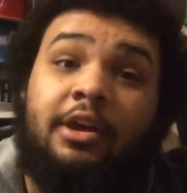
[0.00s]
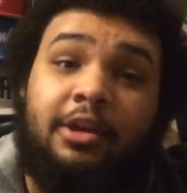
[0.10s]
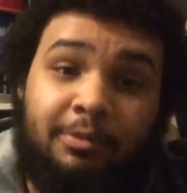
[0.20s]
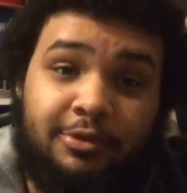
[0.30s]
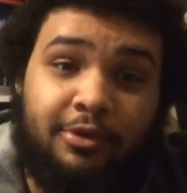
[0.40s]

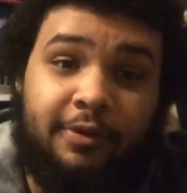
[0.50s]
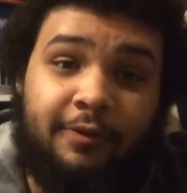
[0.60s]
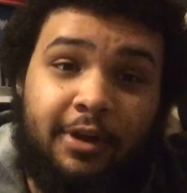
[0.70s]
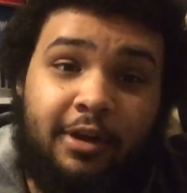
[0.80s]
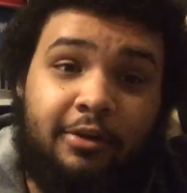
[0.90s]
good majority of the
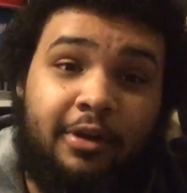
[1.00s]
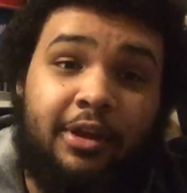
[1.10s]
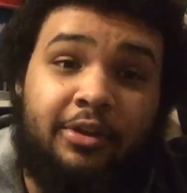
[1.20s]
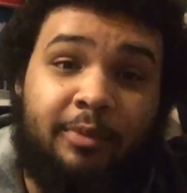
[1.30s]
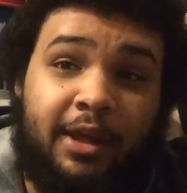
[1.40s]
video
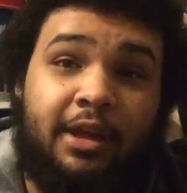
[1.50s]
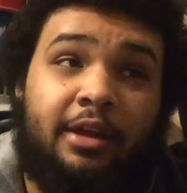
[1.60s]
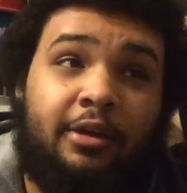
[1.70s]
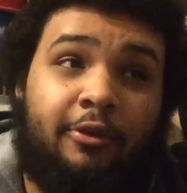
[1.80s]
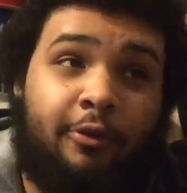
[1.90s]
is me
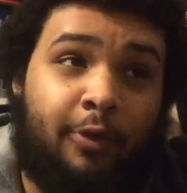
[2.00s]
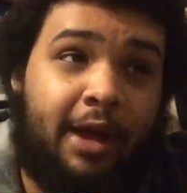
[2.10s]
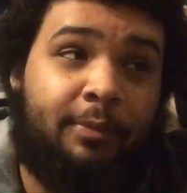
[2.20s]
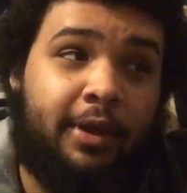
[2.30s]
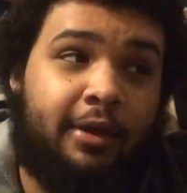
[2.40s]

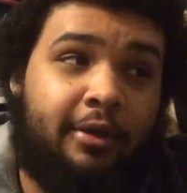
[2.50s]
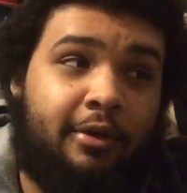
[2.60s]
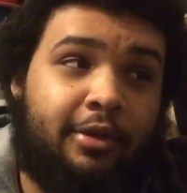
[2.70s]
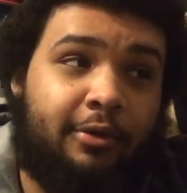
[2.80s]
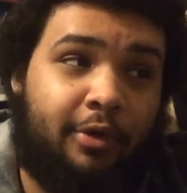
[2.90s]
crapping
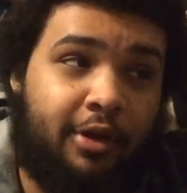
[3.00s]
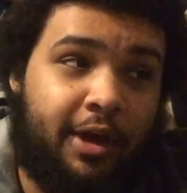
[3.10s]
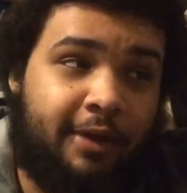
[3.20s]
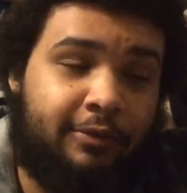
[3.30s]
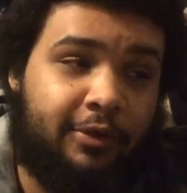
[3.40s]
on the Raw
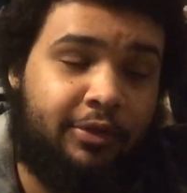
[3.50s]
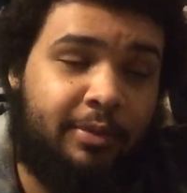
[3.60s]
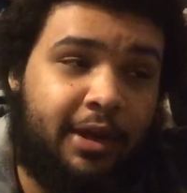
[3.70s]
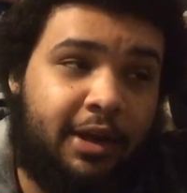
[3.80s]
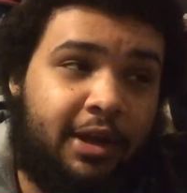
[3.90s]
after
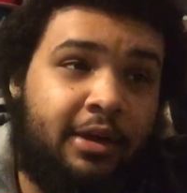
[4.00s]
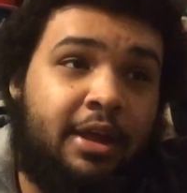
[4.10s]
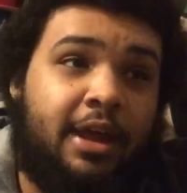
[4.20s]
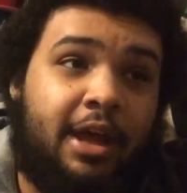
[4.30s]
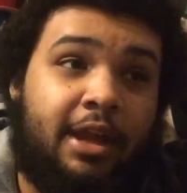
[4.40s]
WrestleMania
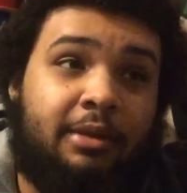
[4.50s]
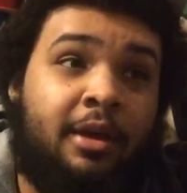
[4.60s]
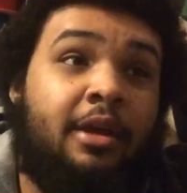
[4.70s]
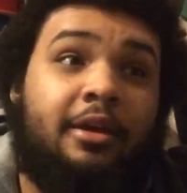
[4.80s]
and